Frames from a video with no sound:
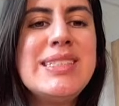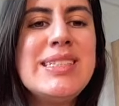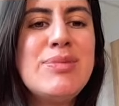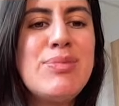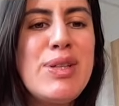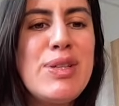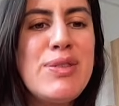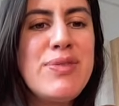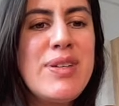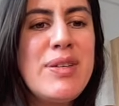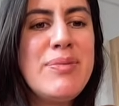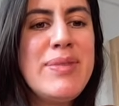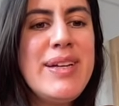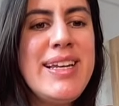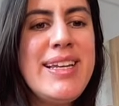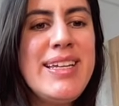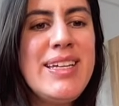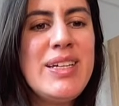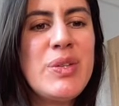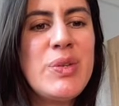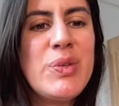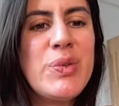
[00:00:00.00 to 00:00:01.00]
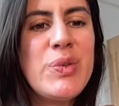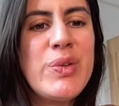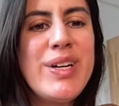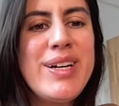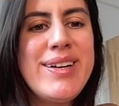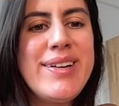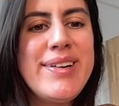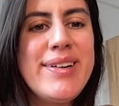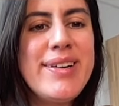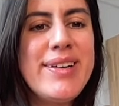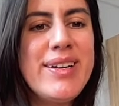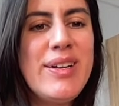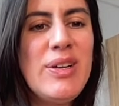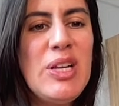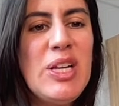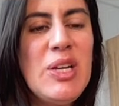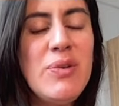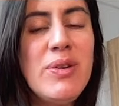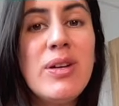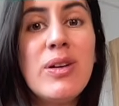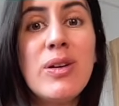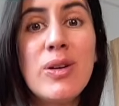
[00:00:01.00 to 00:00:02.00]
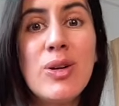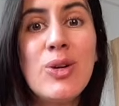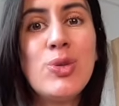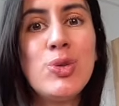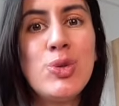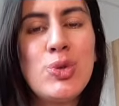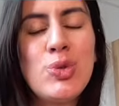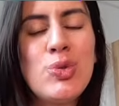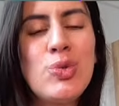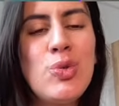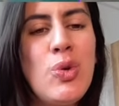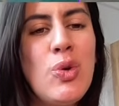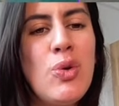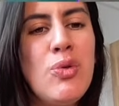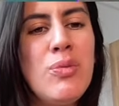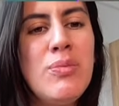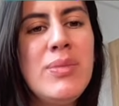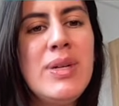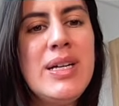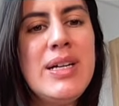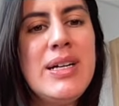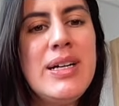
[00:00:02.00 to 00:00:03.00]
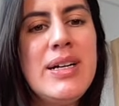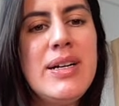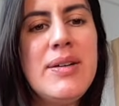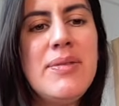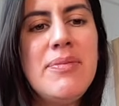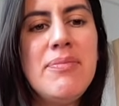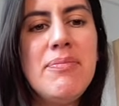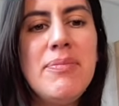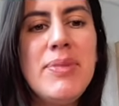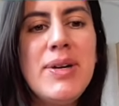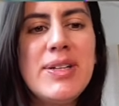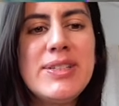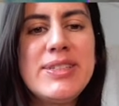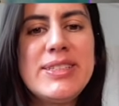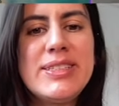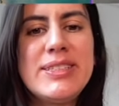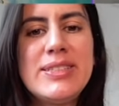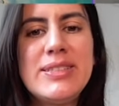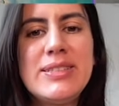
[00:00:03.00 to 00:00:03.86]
my family who are living close to Tulum, but